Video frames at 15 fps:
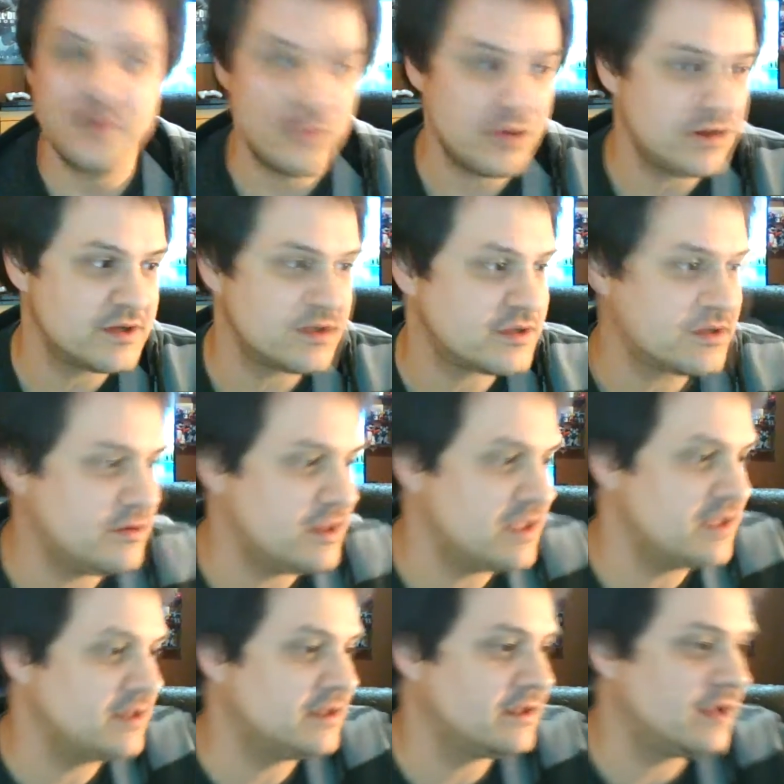want to tune
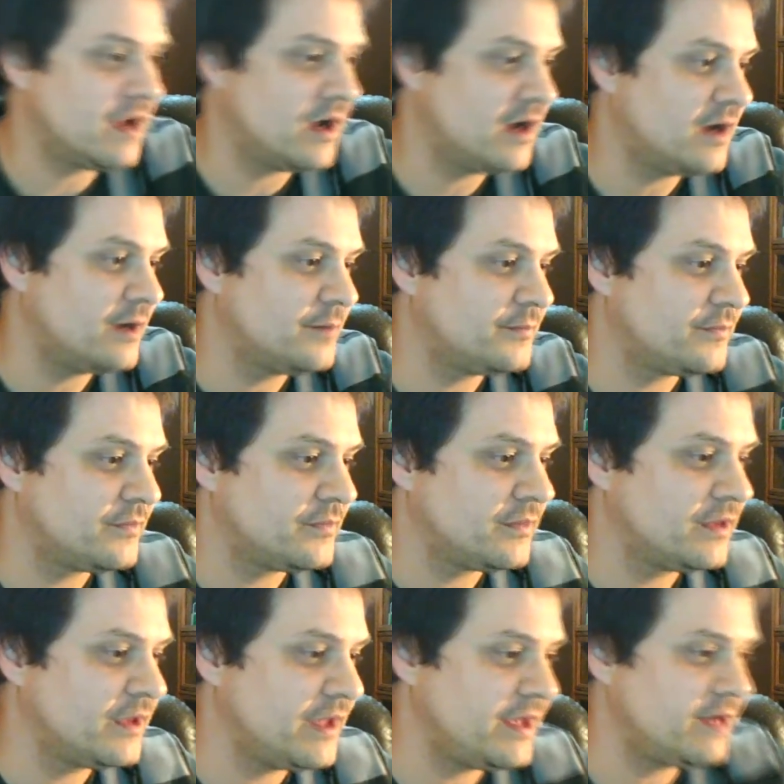in
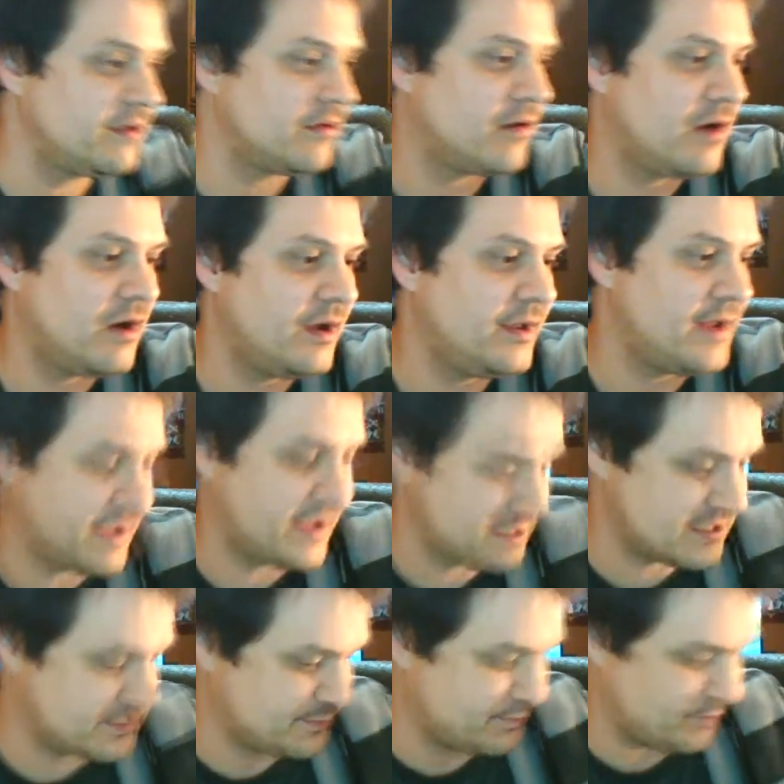later on, I
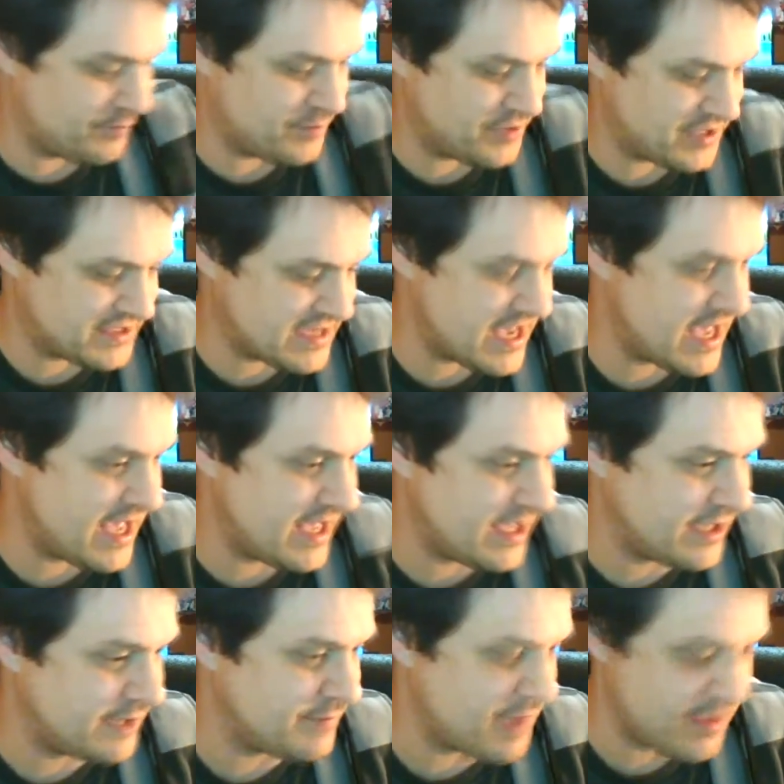guess
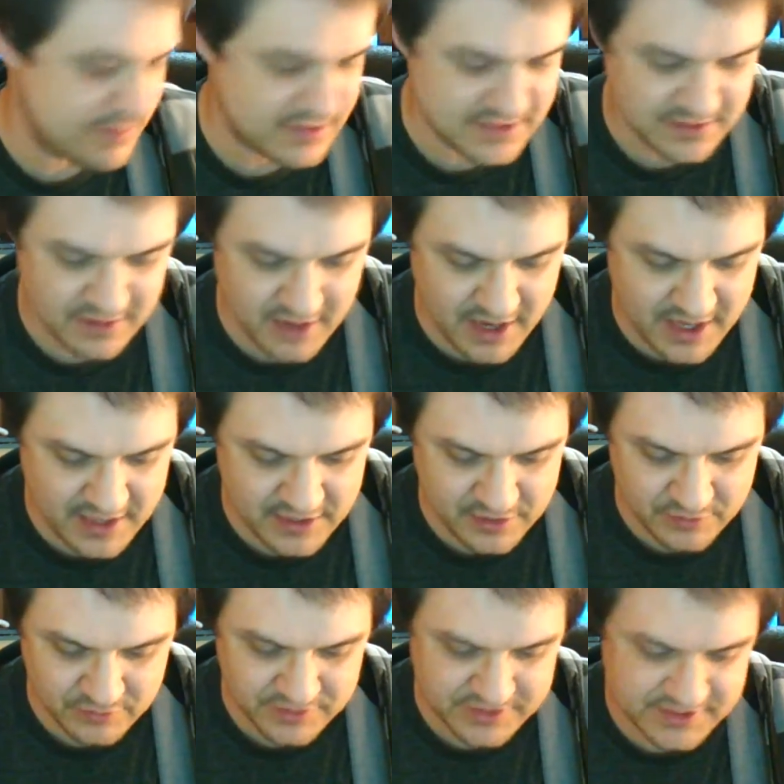today, maybe tonight, you
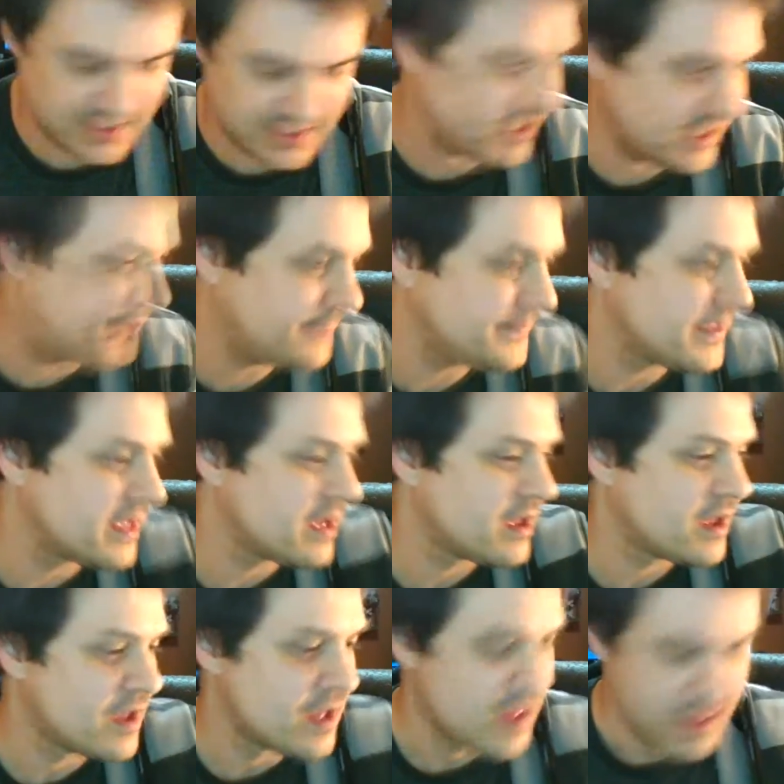will see
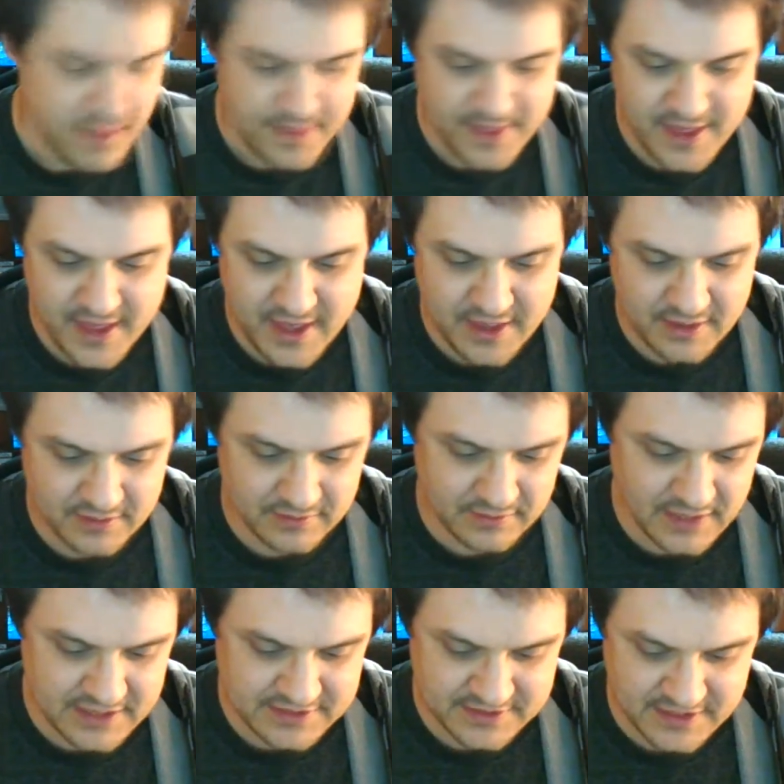the
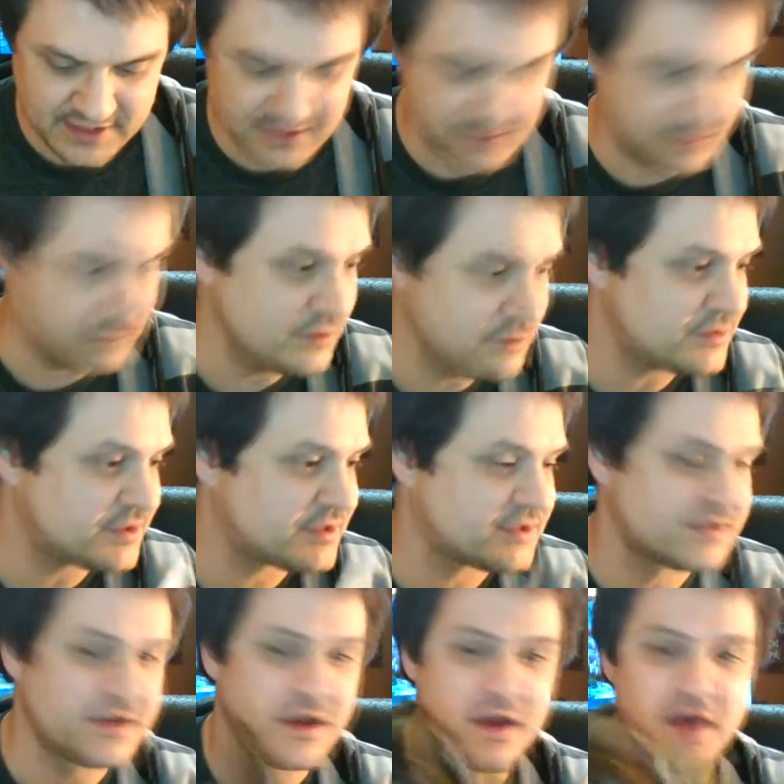Let's Get
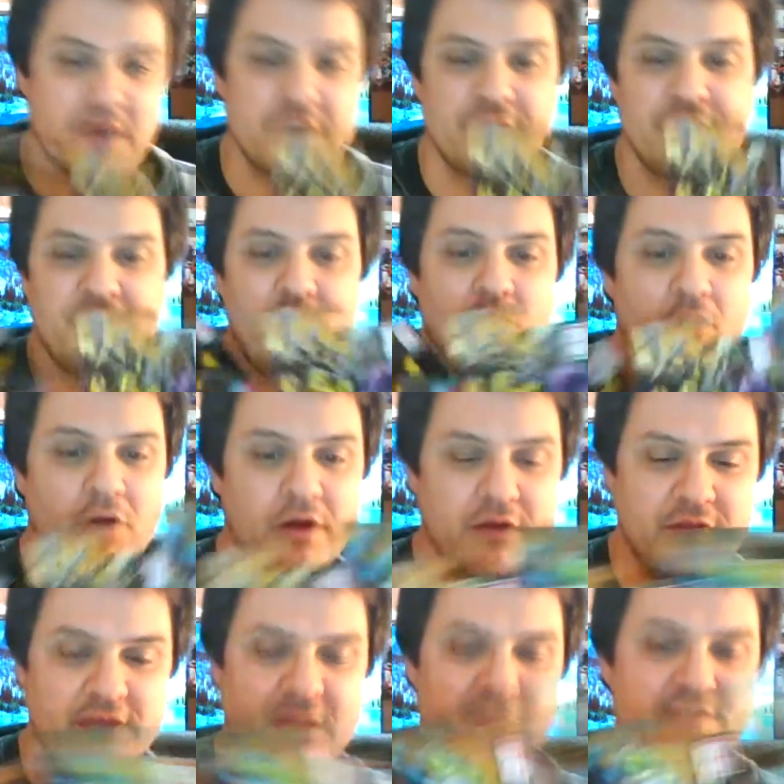Loose for
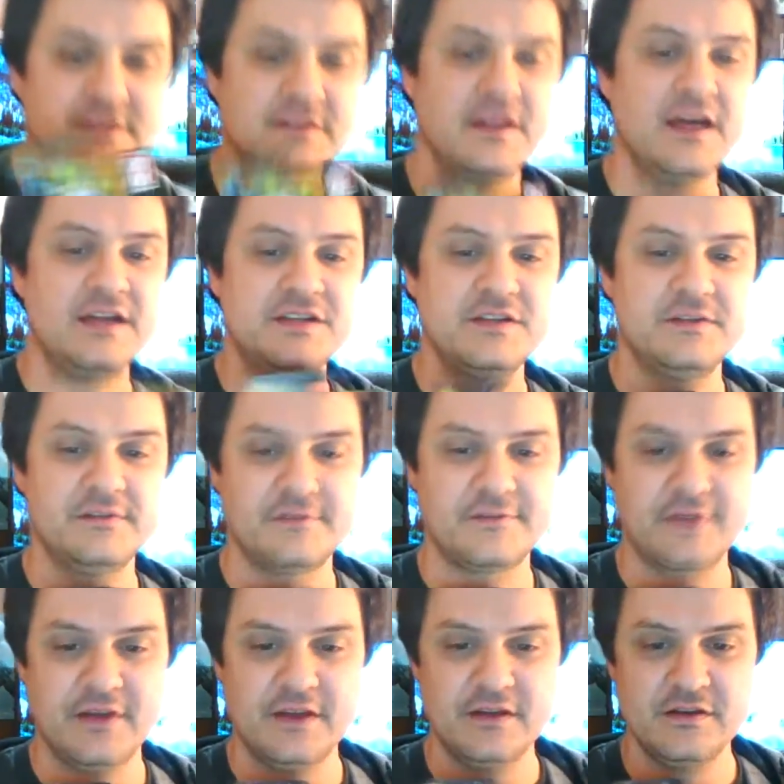these Legends
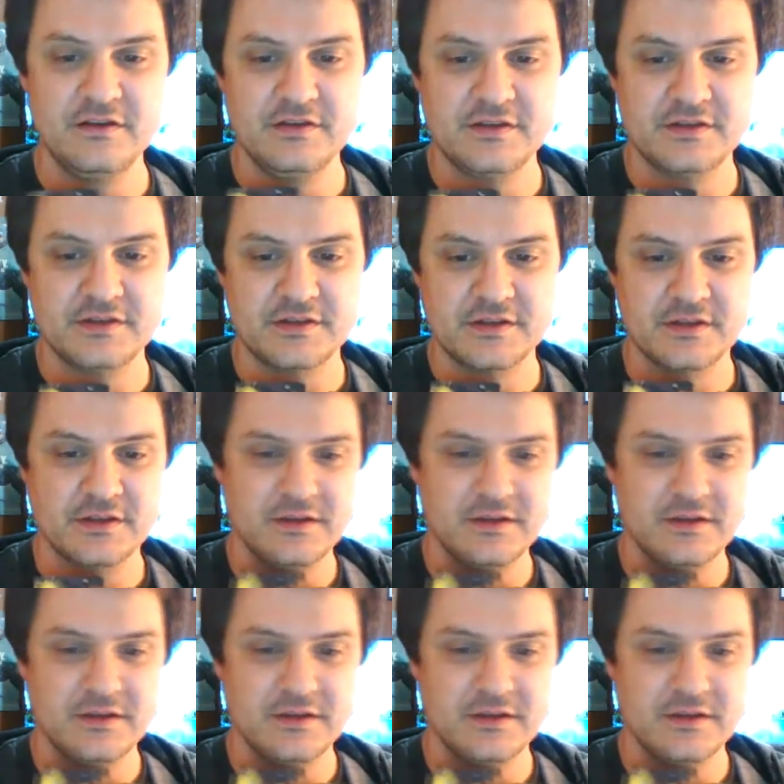figures.